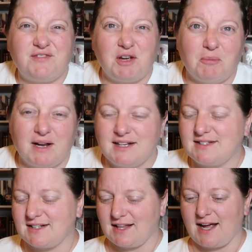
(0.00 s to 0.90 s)
was a few
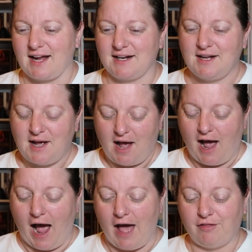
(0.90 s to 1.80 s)
minutes delayed.
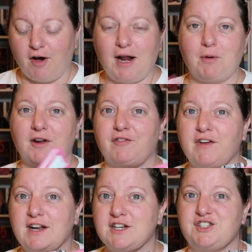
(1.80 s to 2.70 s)
I thought I would have
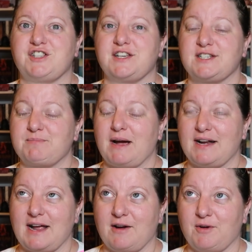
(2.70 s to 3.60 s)
finished this by
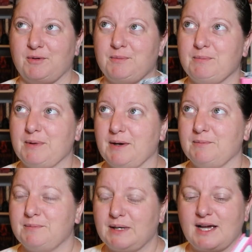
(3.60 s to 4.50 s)
now,
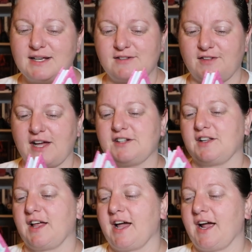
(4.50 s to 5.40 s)
but because of that
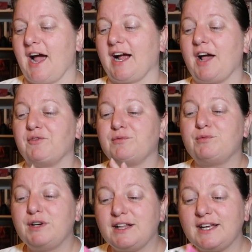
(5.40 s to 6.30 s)
delay, I got
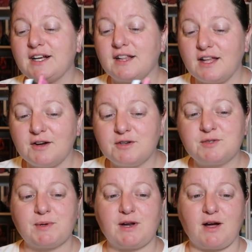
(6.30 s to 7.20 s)
really close,
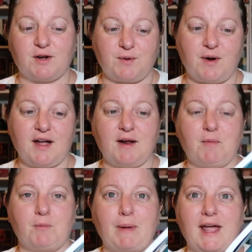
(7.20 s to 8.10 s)
but not quite. I'm
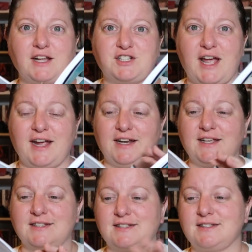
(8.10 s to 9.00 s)
on page
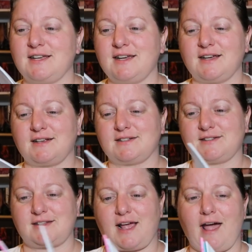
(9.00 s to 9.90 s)

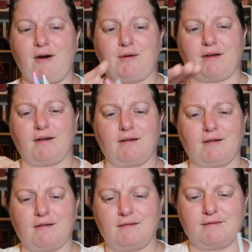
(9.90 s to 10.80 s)
86 out
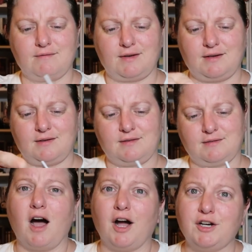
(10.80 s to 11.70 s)
of
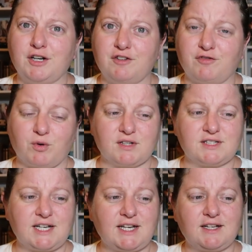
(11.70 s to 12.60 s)

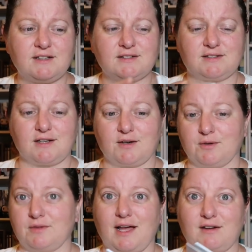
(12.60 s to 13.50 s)
114,
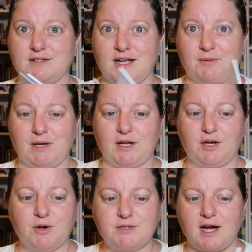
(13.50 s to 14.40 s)
so that'll take me
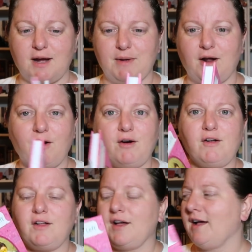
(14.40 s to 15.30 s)
no time at all.